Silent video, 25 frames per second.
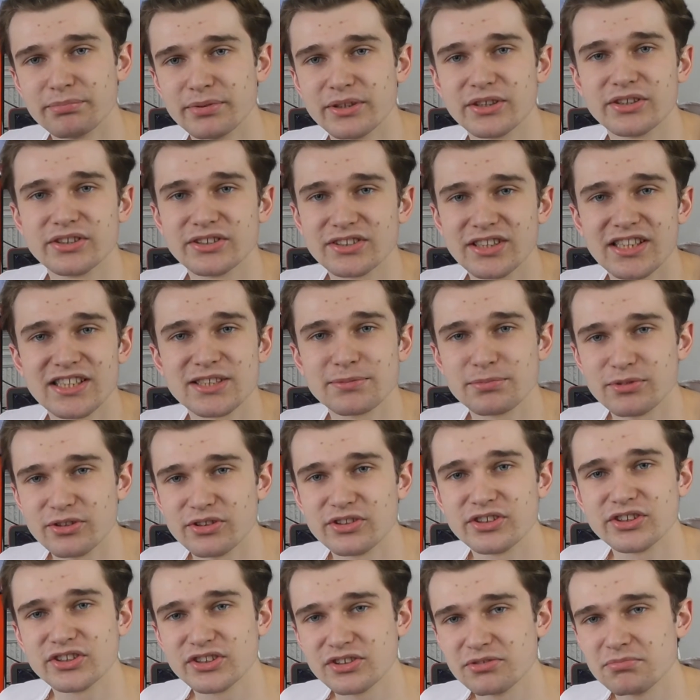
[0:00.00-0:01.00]
Because let's be
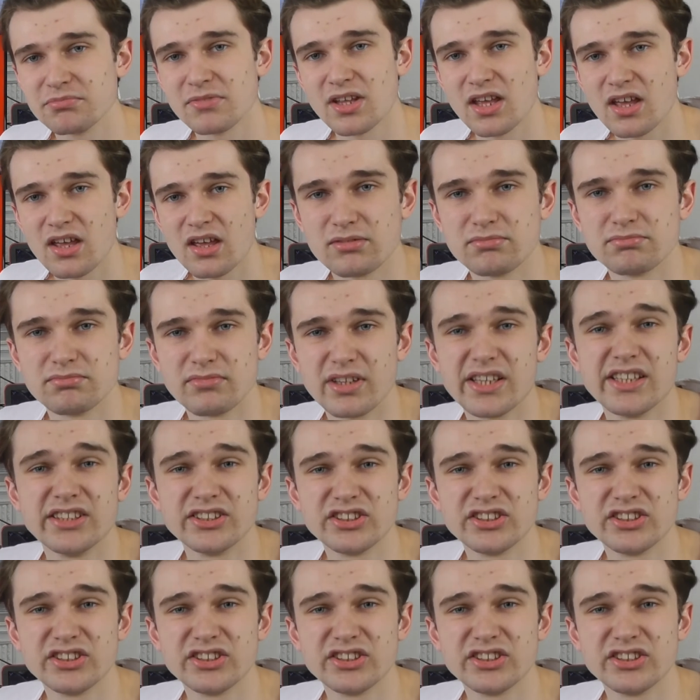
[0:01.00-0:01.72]
honest, he's